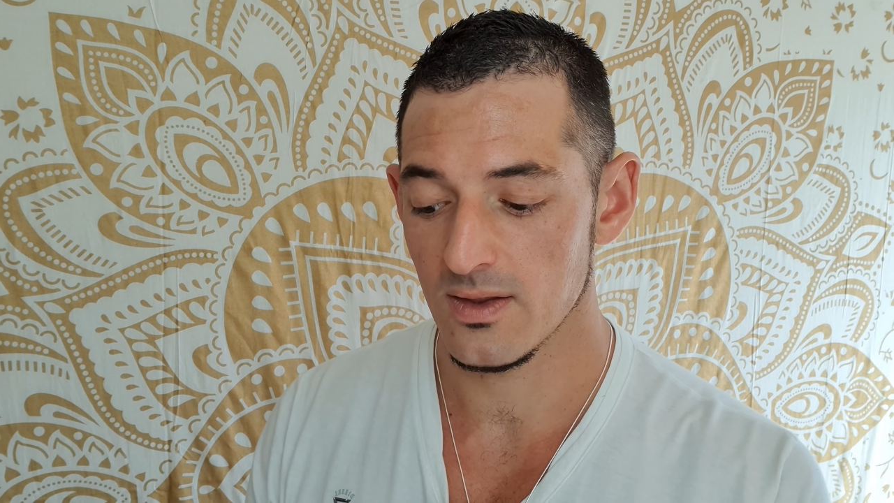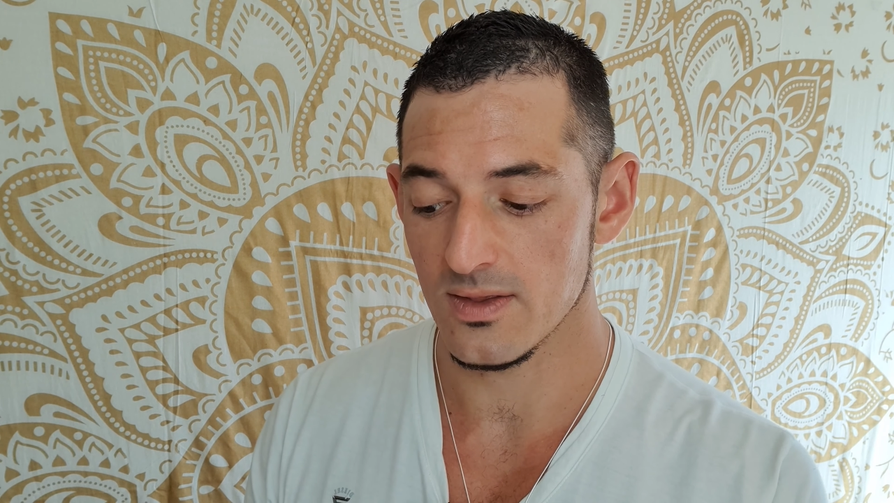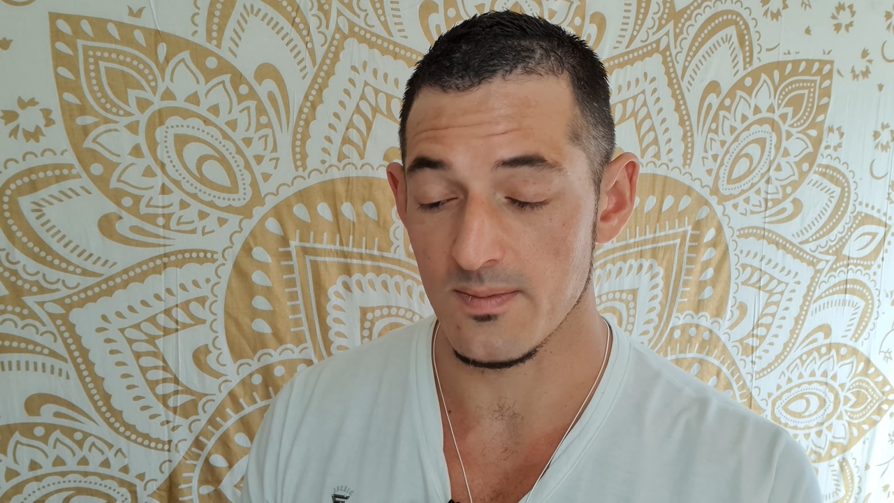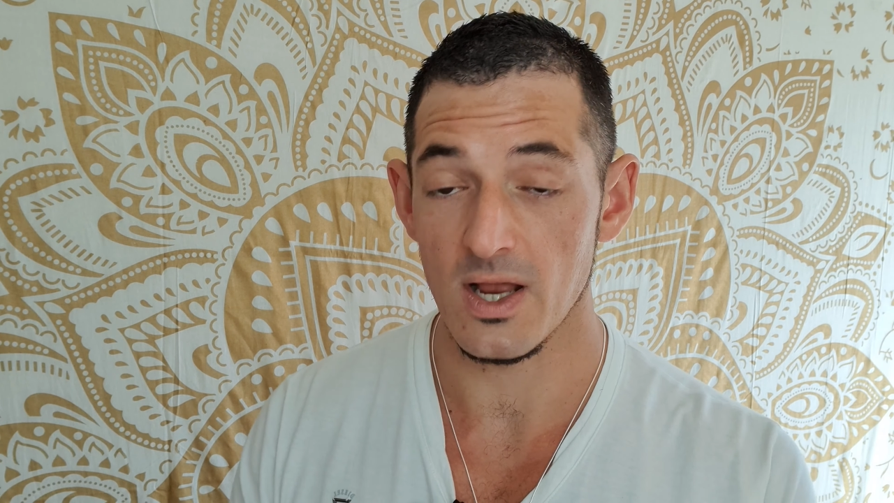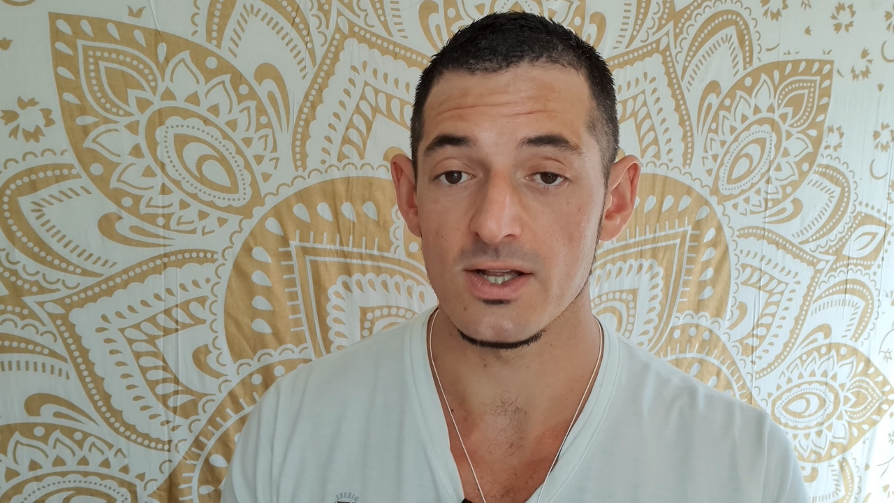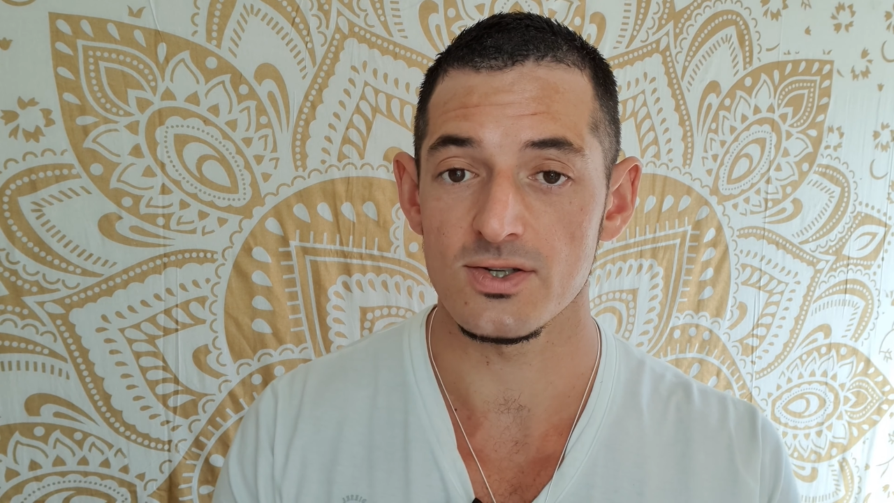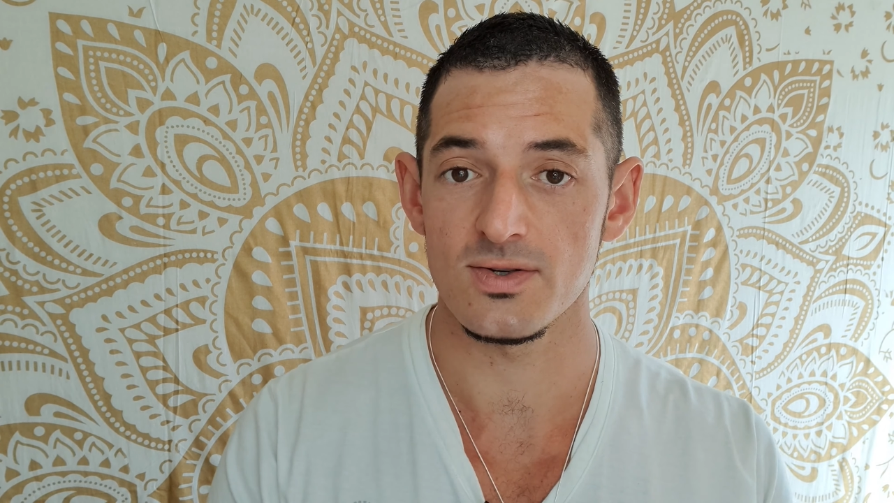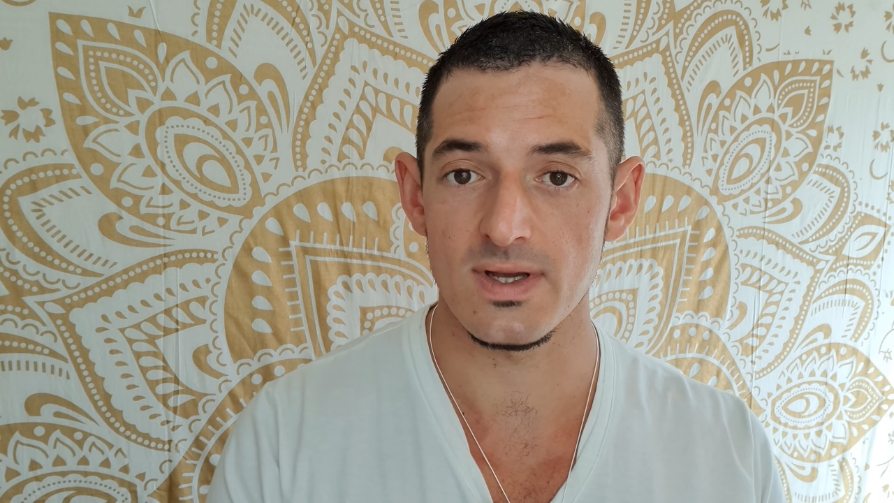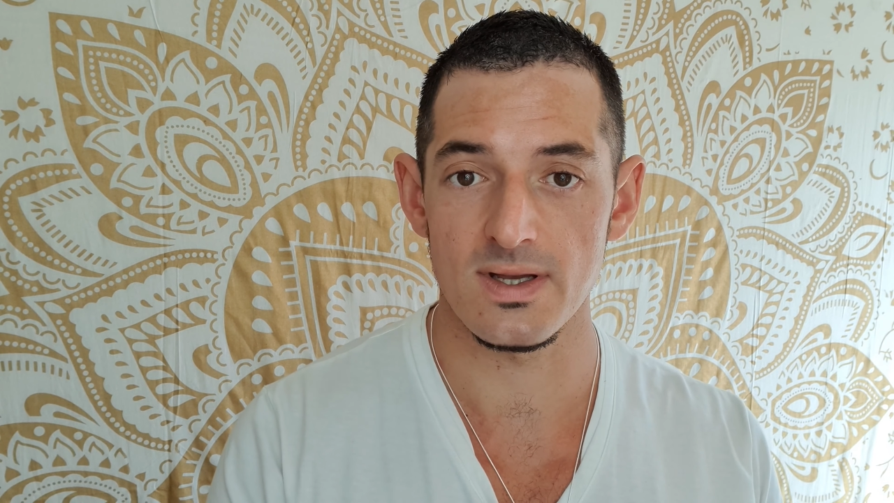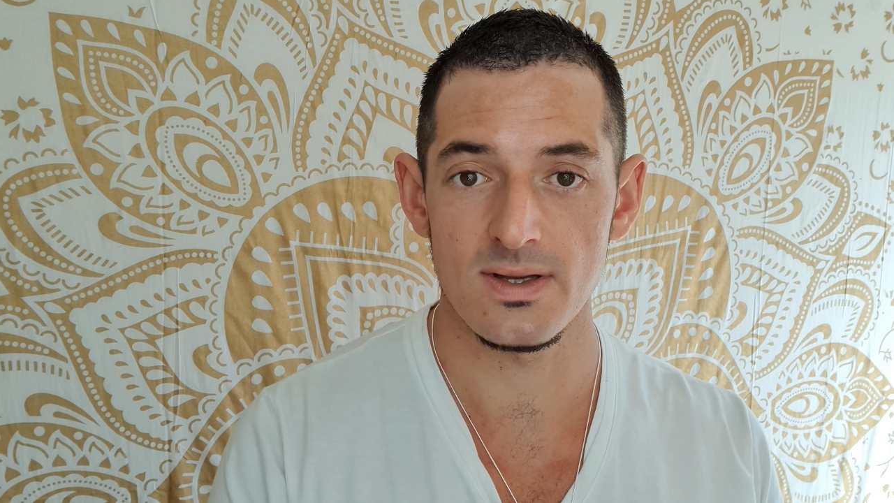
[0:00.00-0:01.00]
the
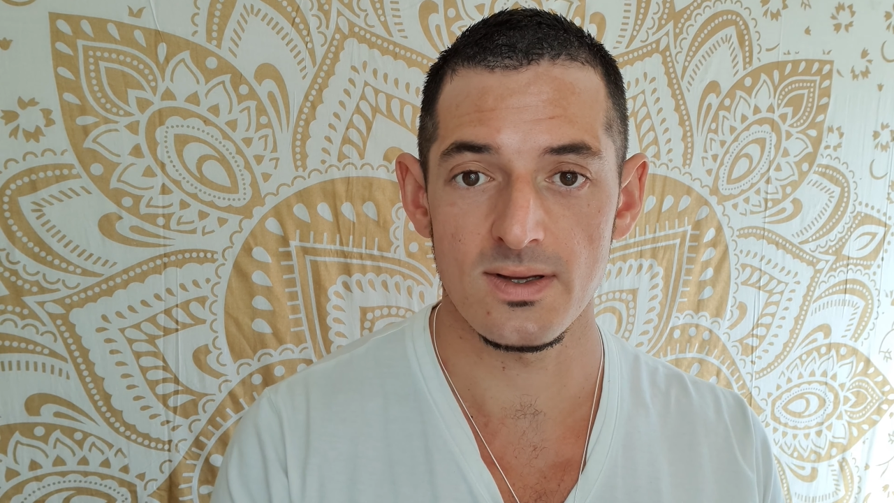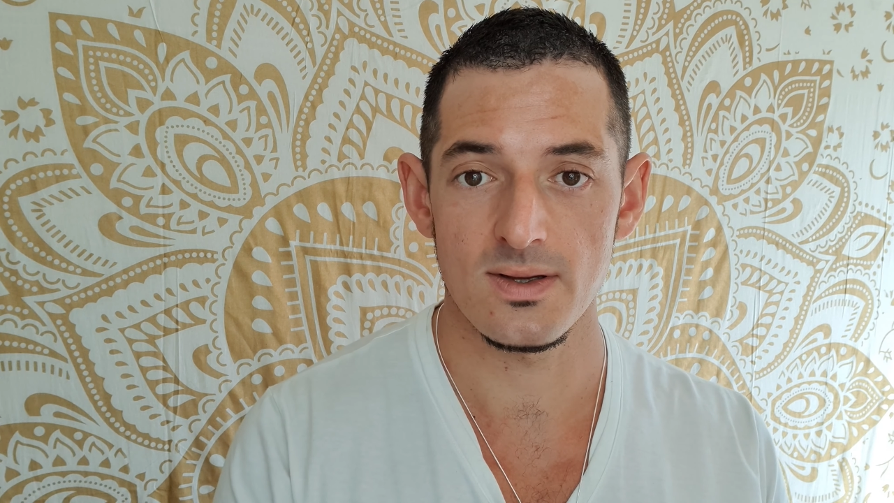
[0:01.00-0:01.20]
monetary